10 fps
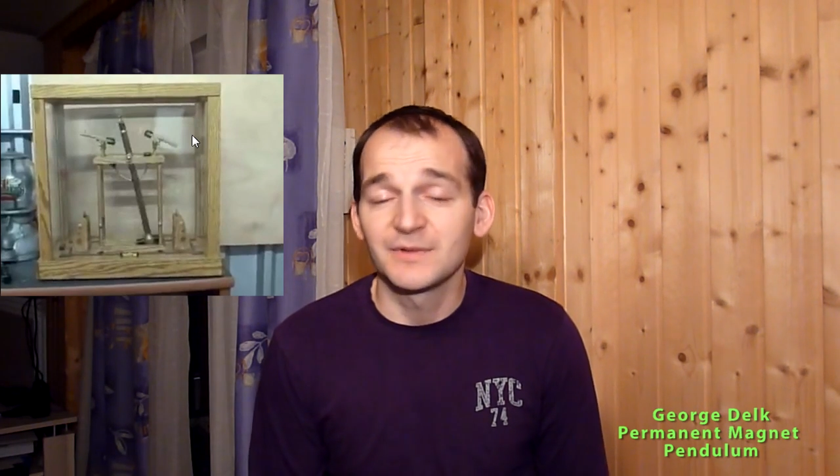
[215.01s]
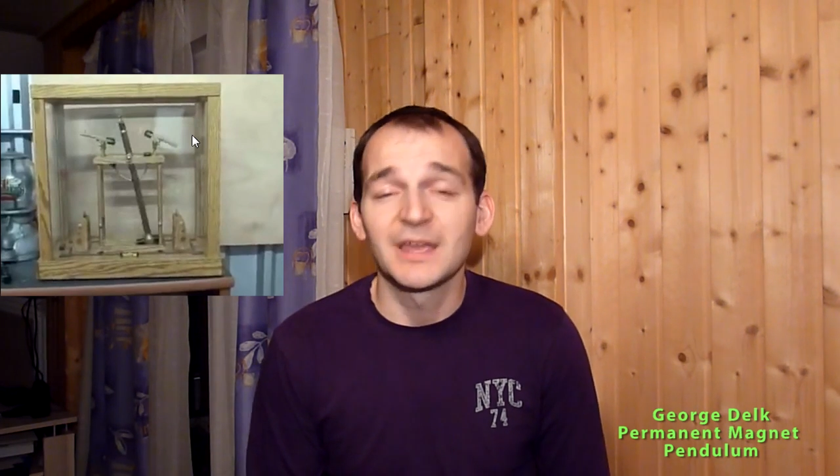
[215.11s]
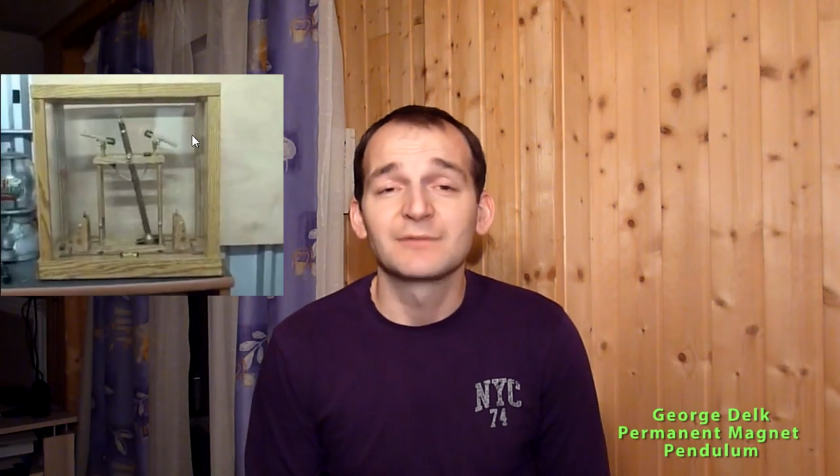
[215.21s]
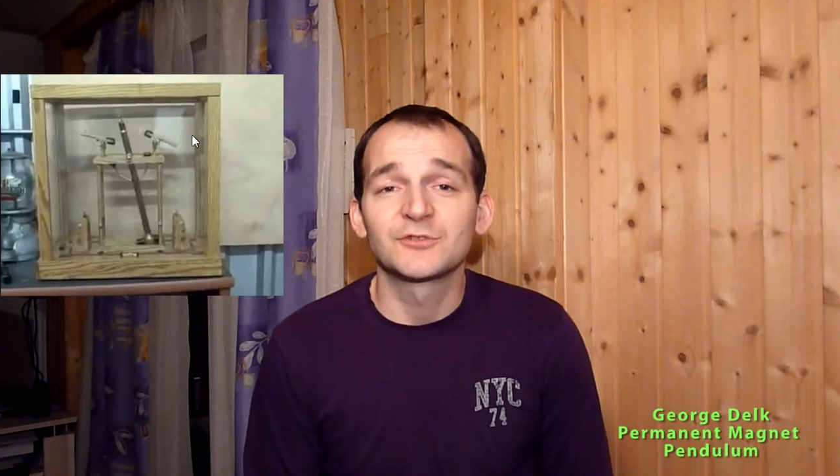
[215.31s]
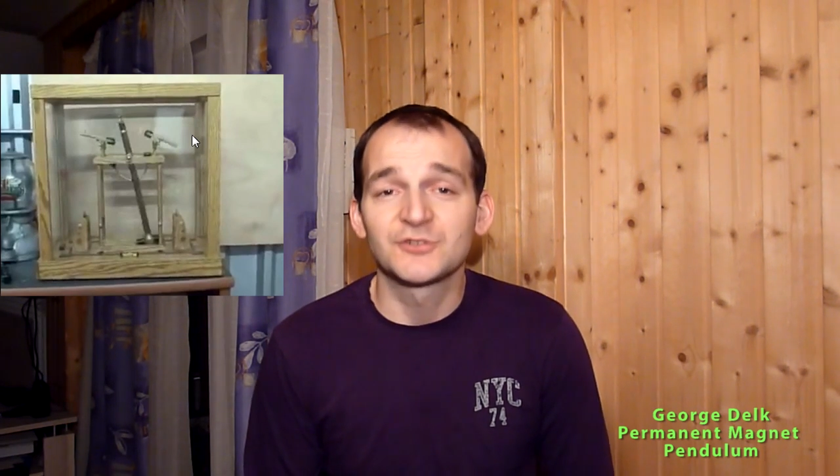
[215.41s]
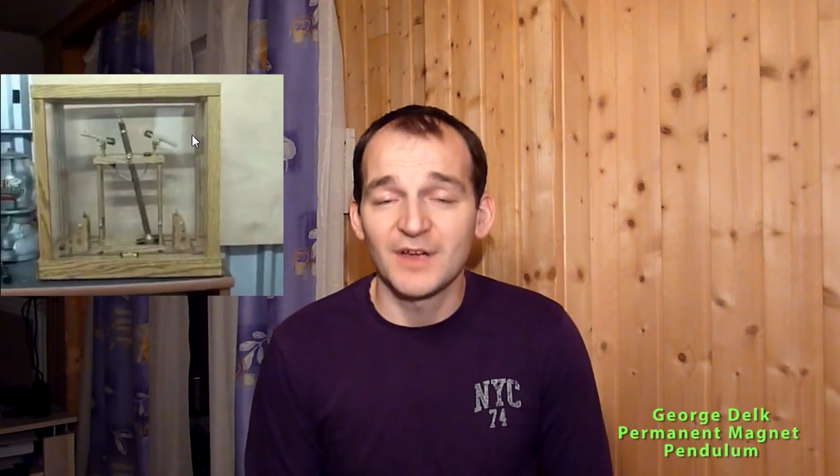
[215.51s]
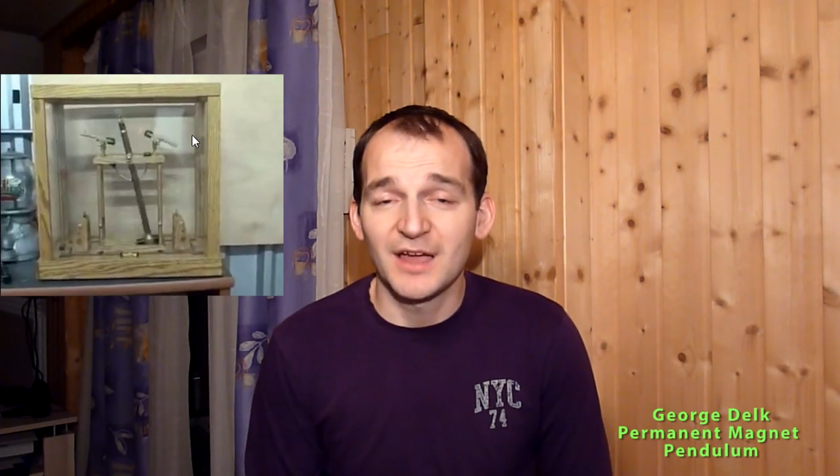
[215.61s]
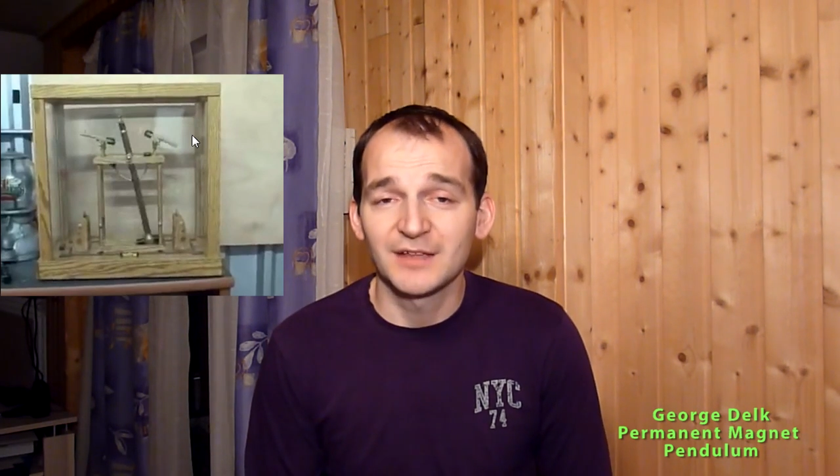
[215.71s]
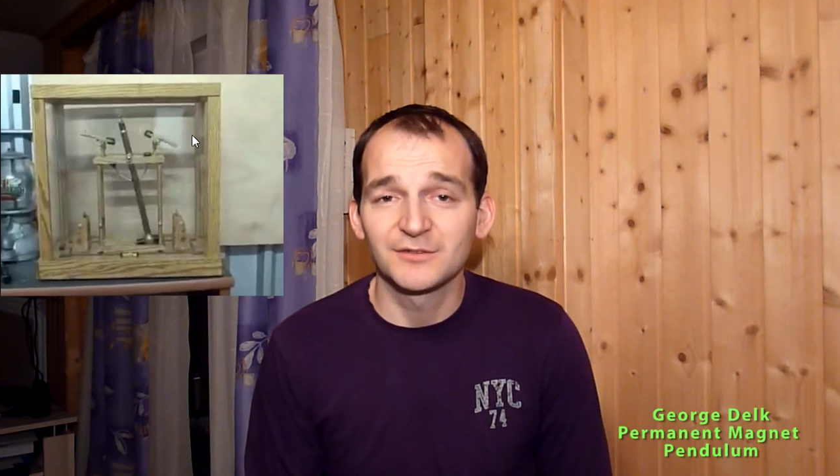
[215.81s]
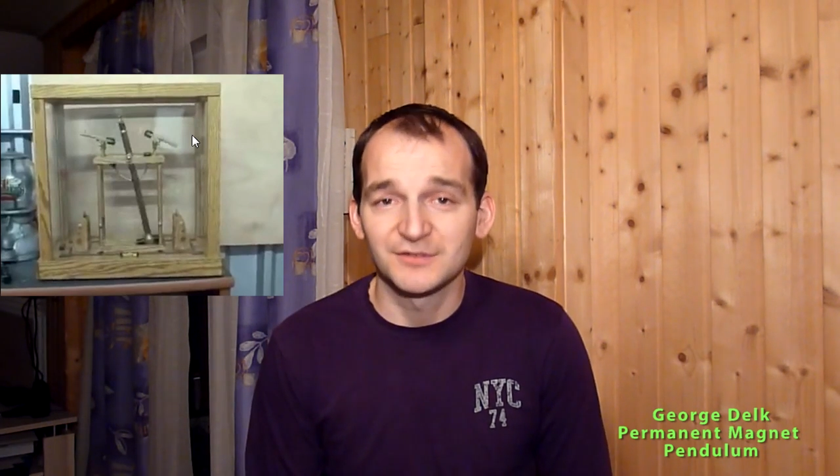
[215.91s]
We have to
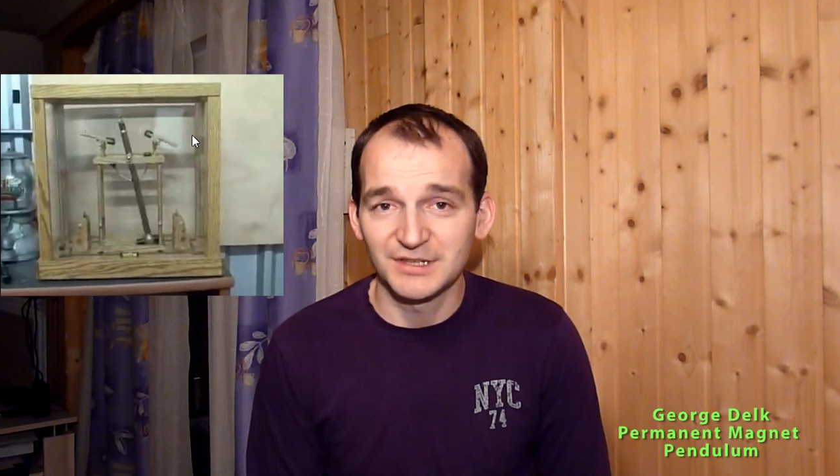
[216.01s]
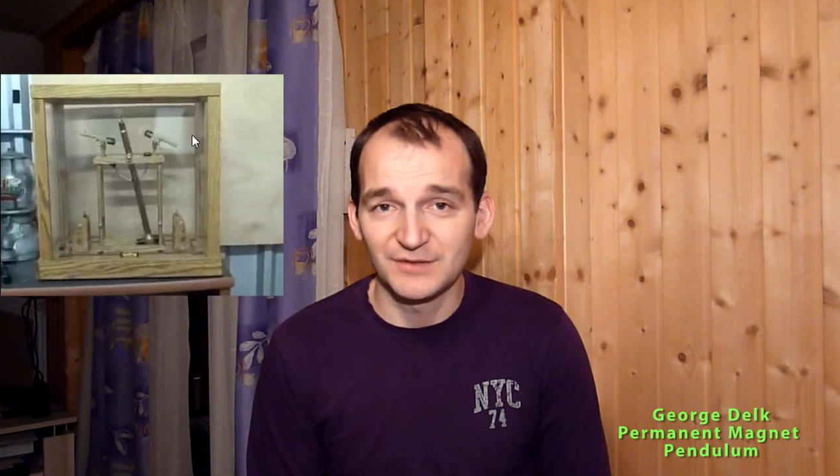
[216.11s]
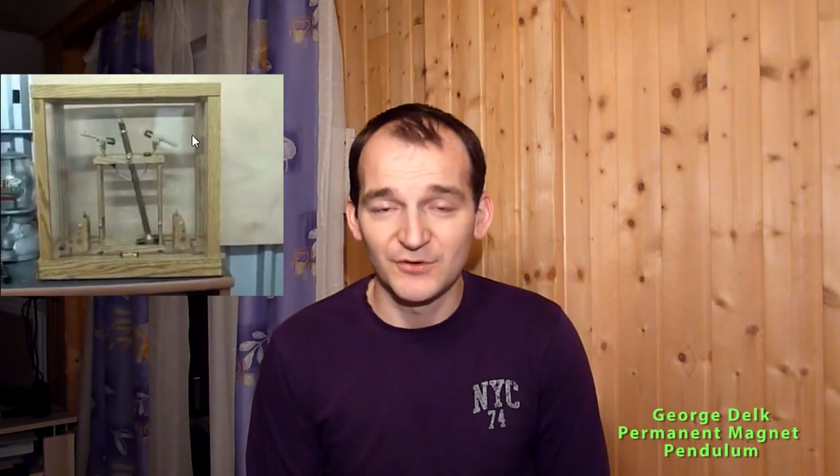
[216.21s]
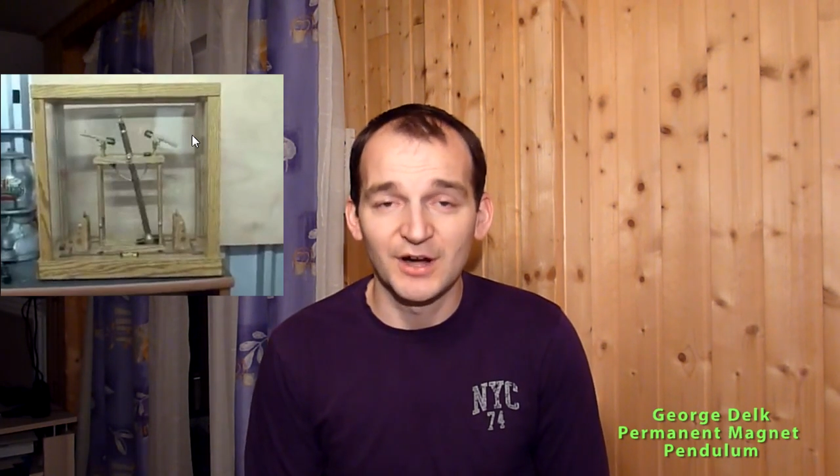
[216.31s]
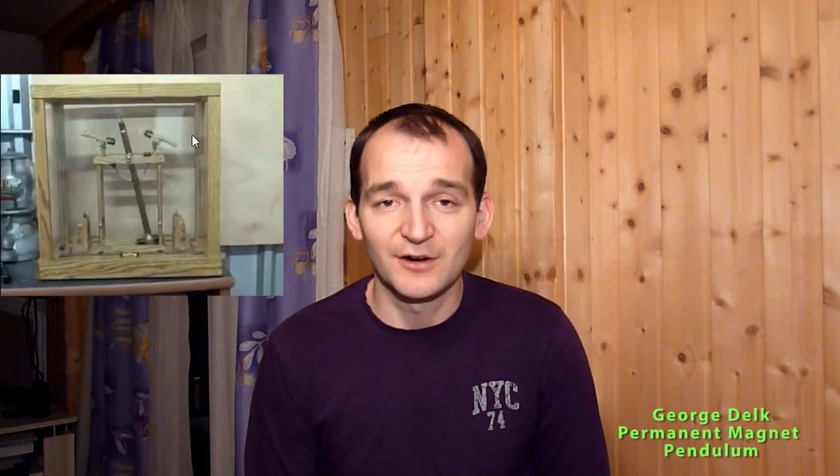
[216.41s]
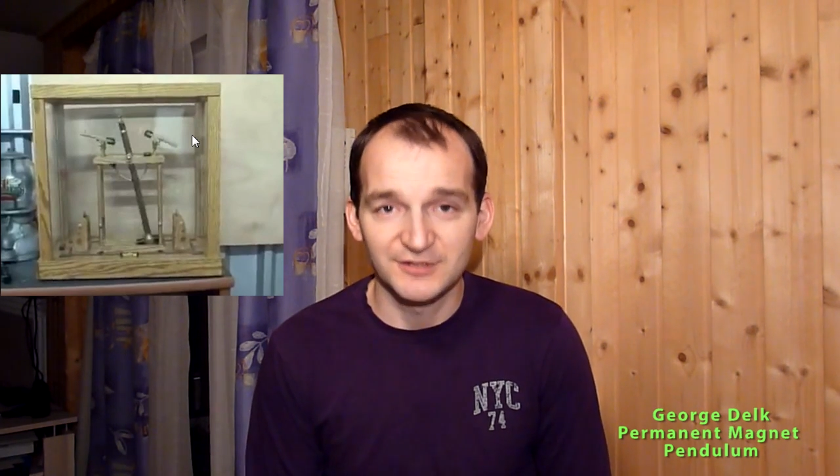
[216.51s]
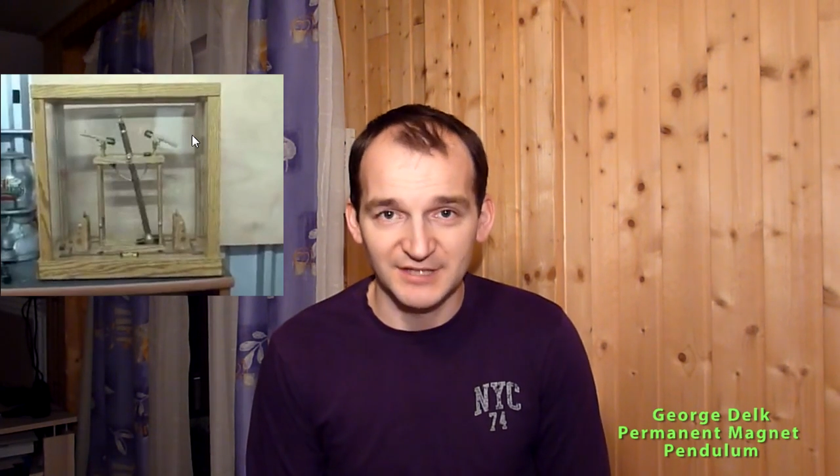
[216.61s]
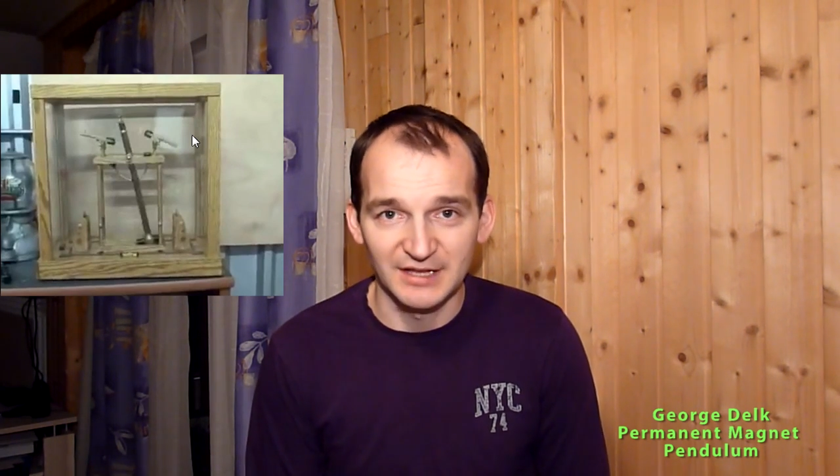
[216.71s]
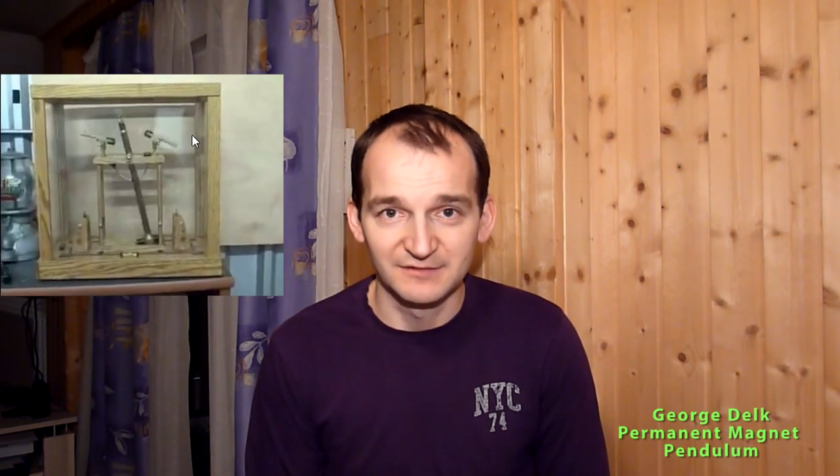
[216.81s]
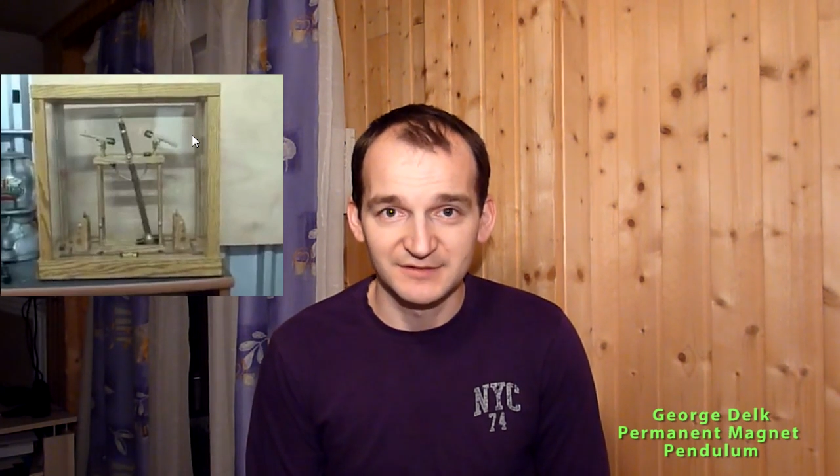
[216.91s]
try to see for
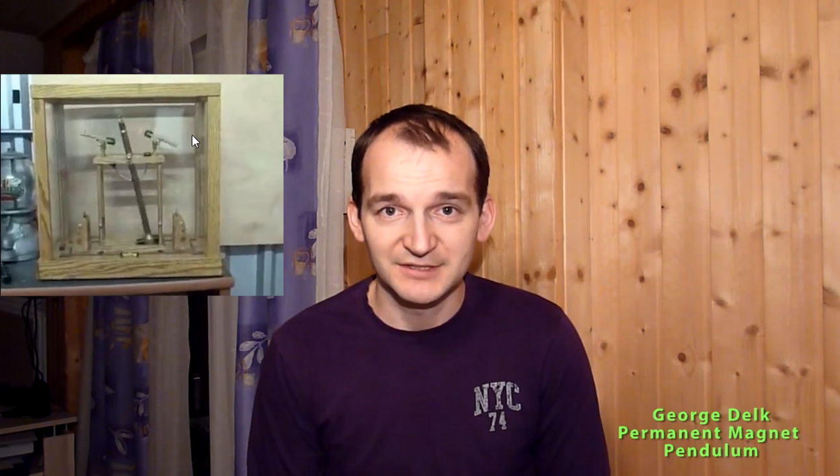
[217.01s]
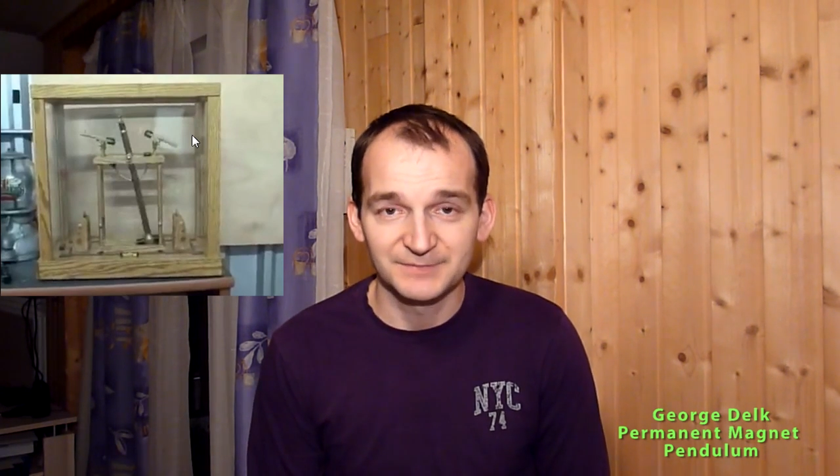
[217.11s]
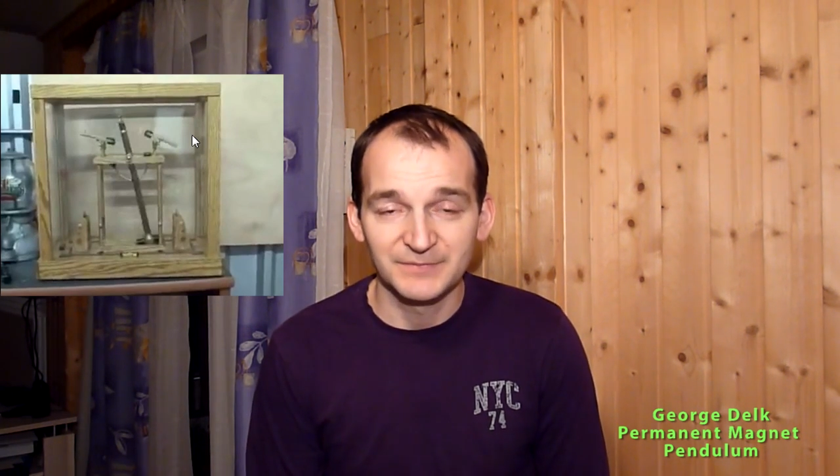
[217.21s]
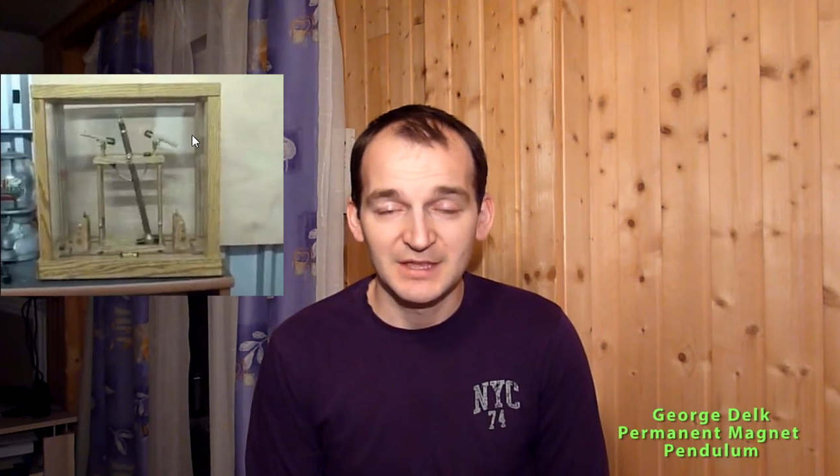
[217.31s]
ourselves.